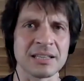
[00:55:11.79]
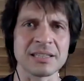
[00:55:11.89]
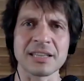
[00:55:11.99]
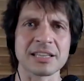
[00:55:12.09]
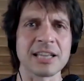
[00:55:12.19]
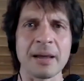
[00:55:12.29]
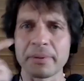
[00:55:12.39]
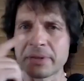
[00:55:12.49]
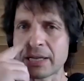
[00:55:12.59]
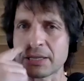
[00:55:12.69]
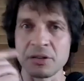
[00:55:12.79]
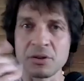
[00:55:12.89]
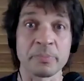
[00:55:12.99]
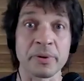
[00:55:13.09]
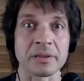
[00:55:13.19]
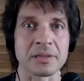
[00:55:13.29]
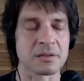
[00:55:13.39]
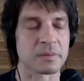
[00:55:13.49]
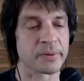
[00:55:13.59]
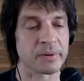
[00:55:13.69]
This is an example that you brought in
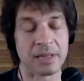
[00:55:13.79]
your book,